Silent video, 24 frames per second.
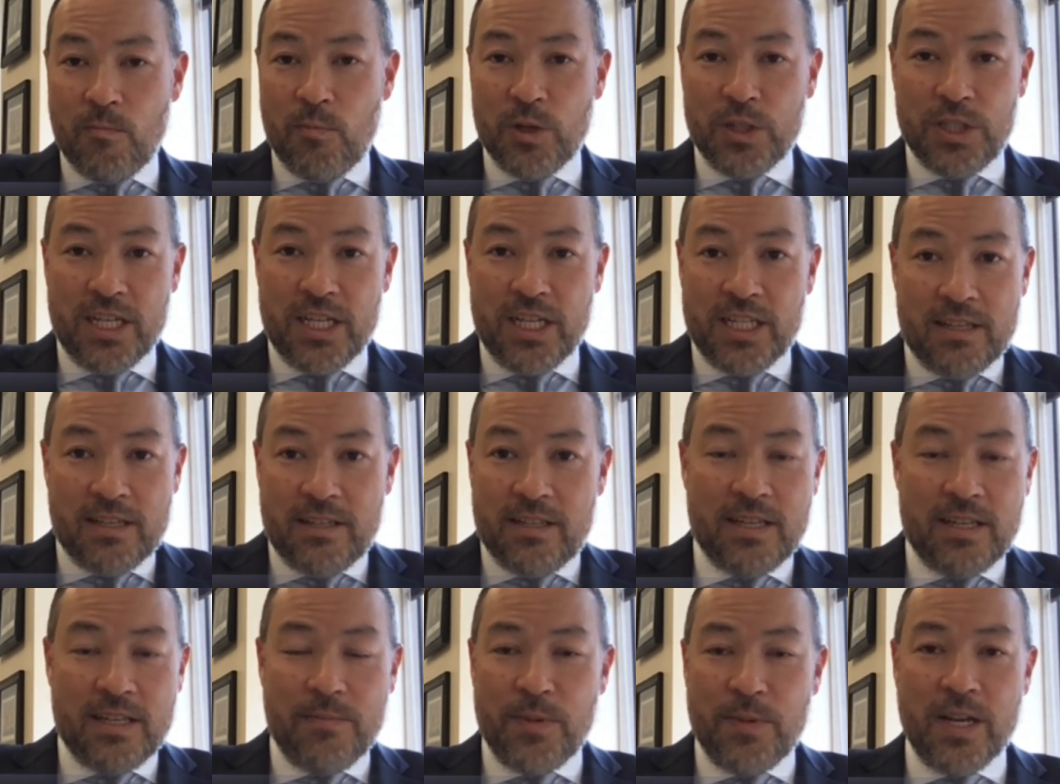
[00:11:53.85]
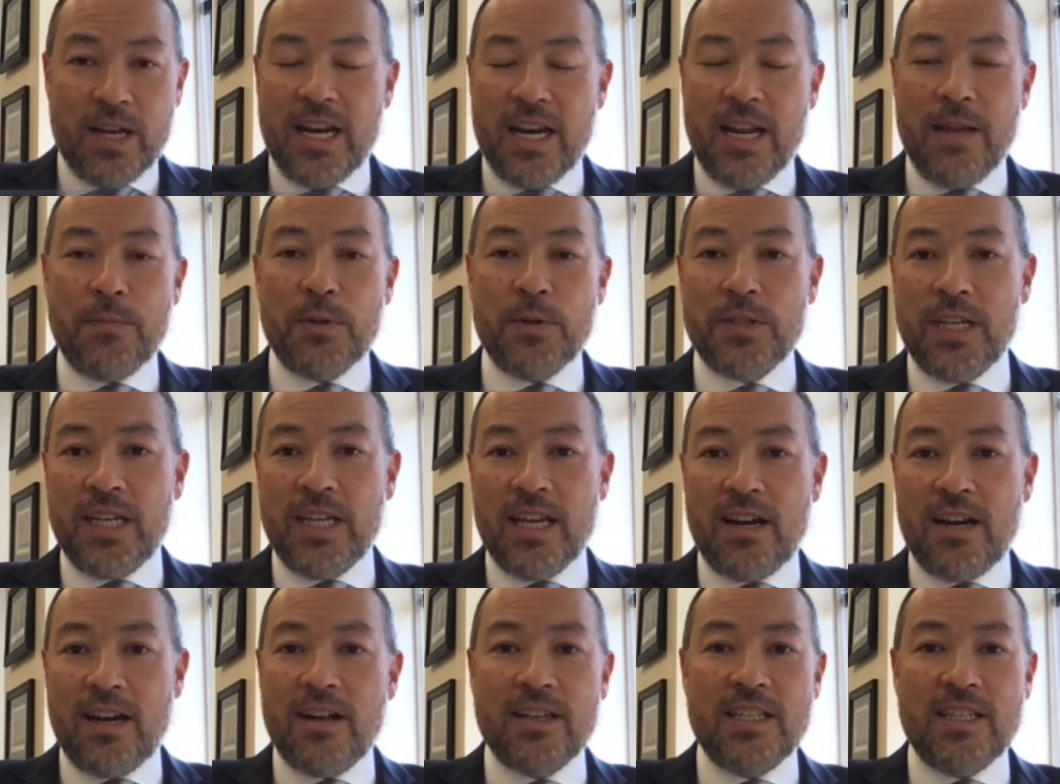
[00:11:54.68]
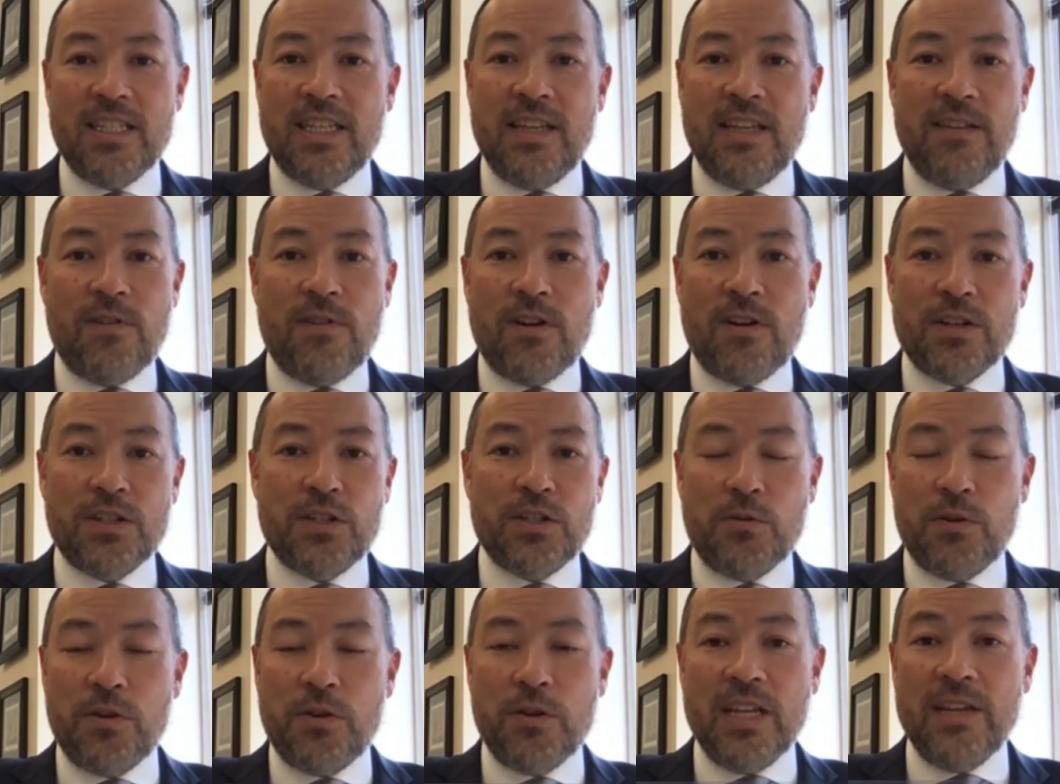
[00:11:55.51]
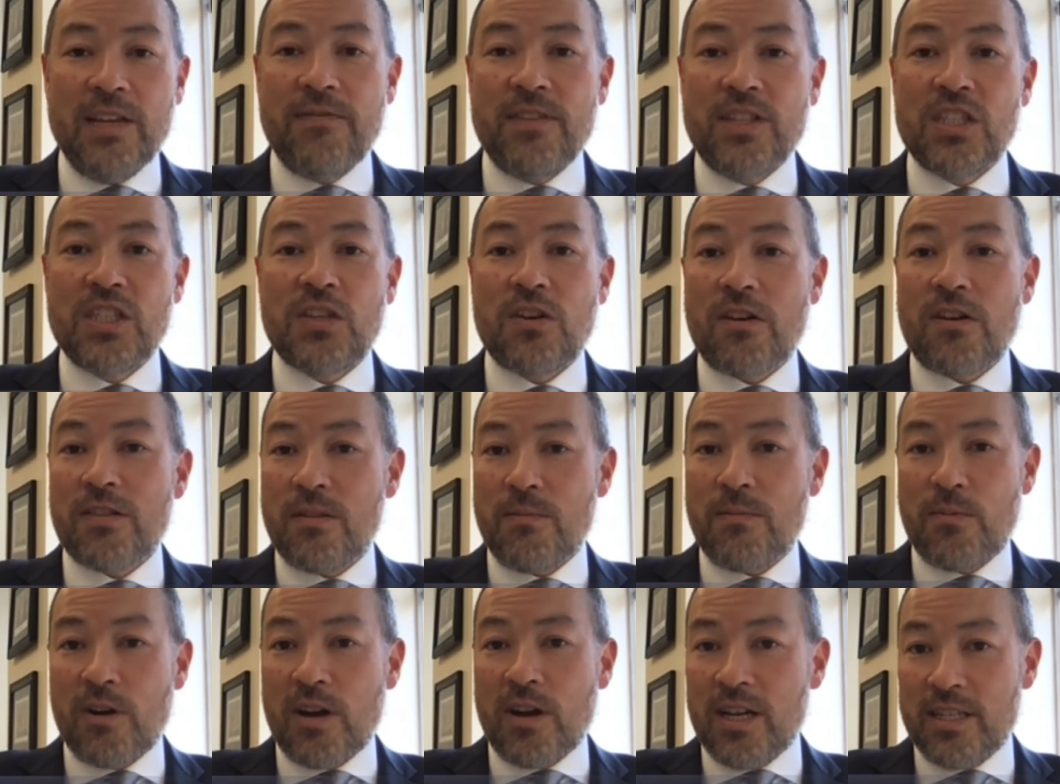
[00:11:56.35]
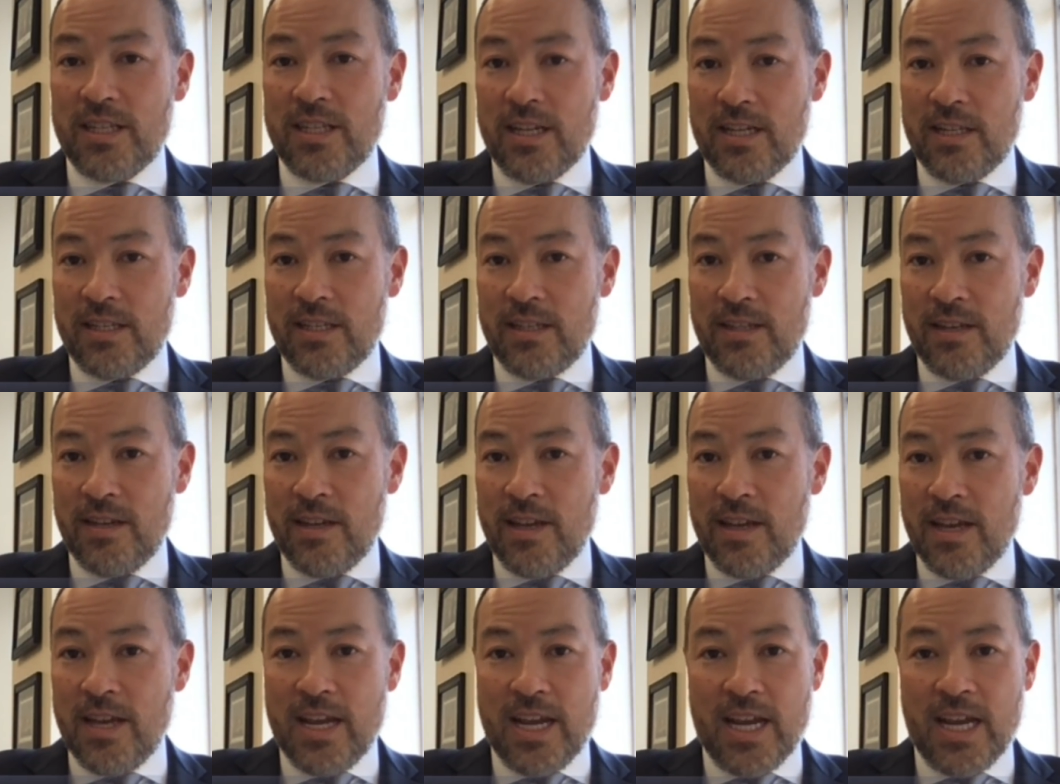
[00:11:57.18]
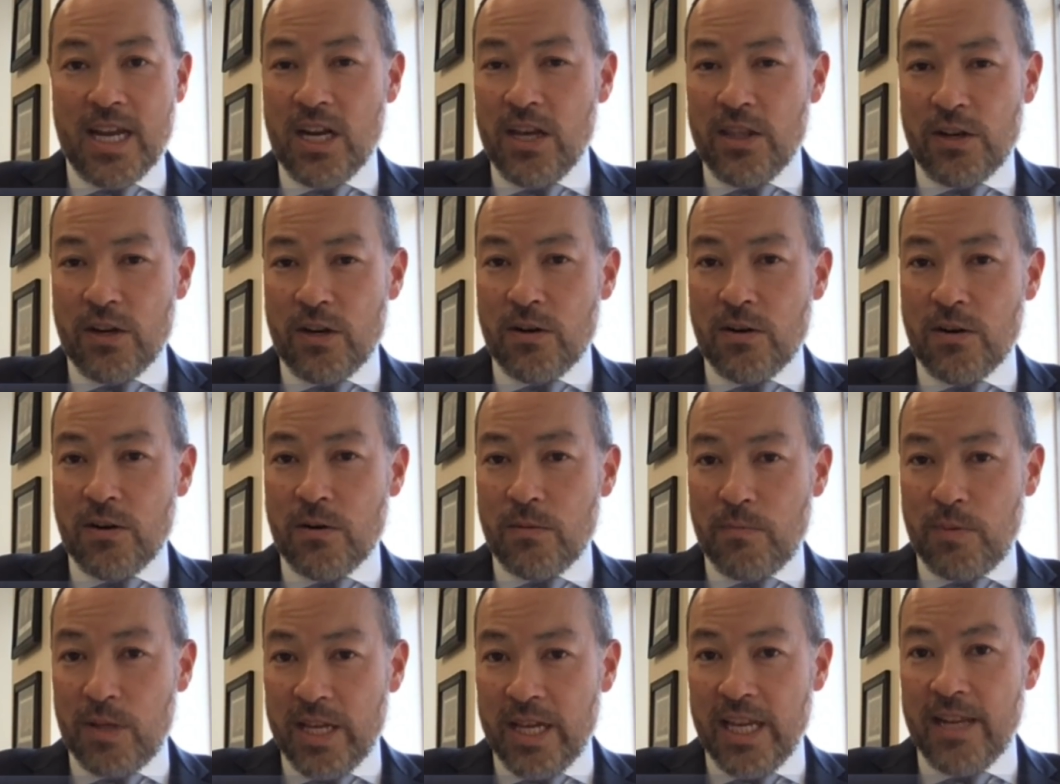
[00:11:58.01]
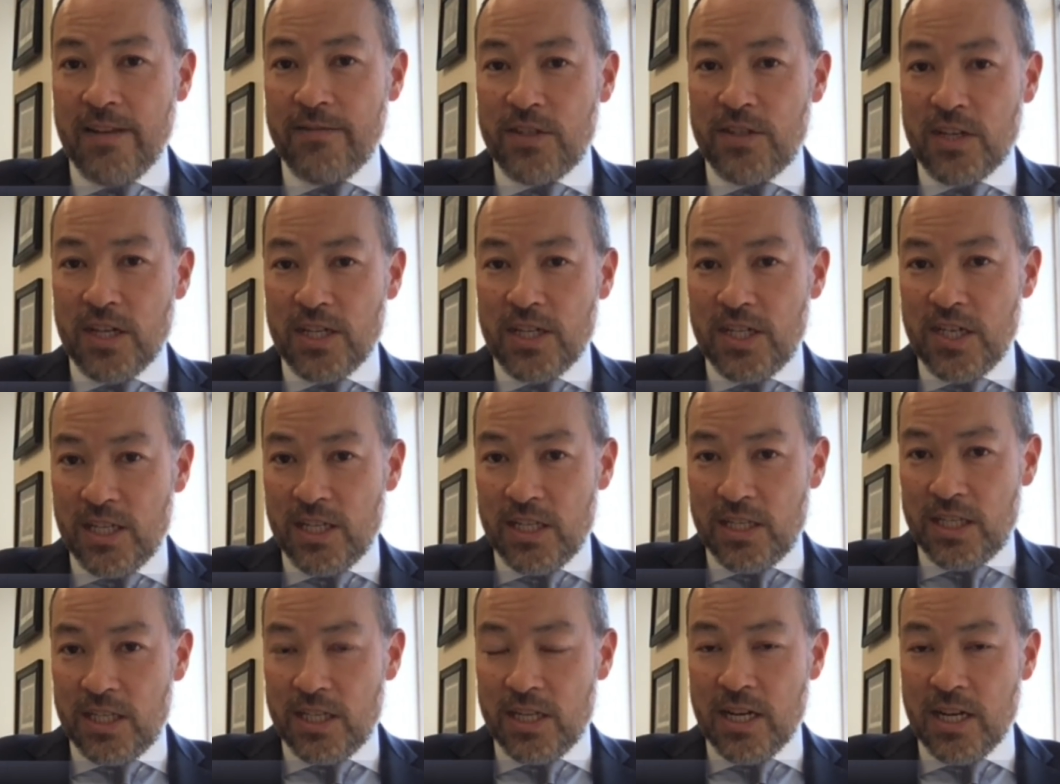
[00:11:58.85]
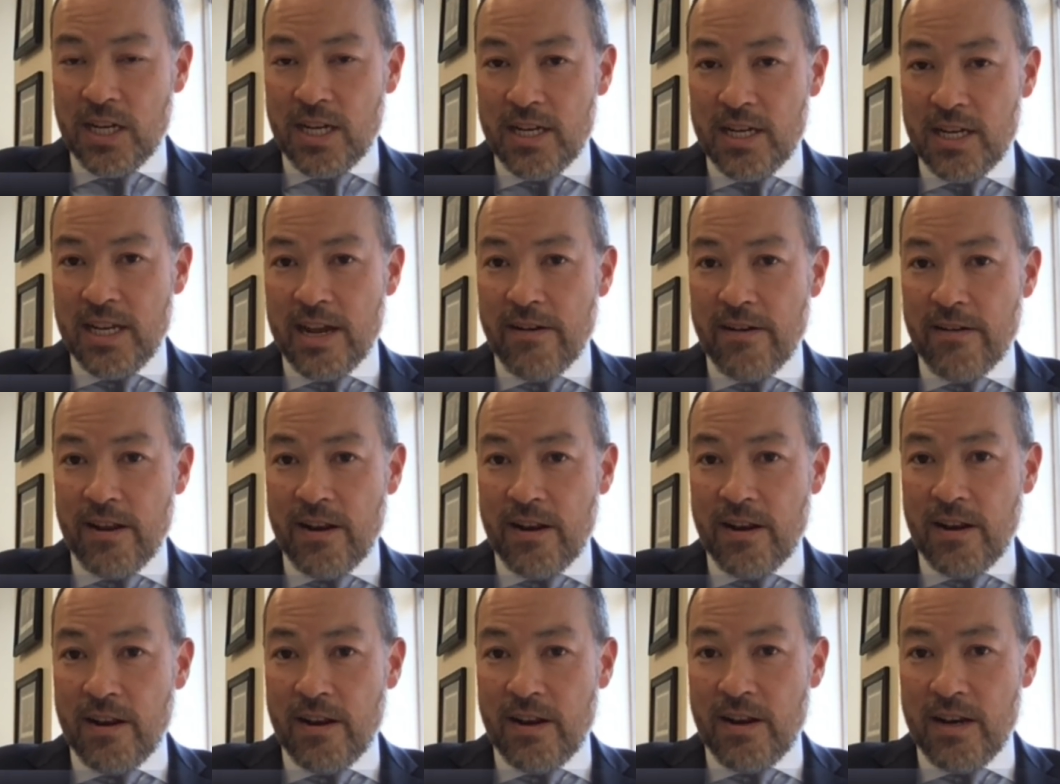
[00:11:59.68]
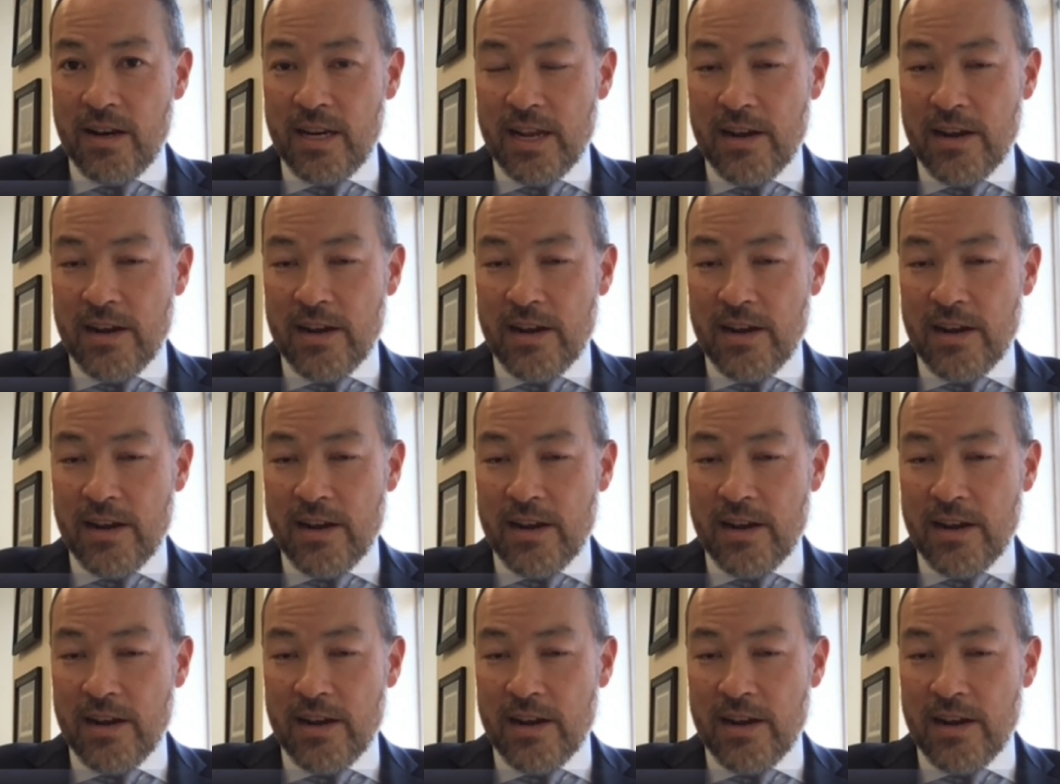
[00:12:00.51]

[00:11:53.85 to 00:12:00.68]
was just simply unable to get on to CFARS, so couldn't even start the process. And other plaintiffs, such as Darren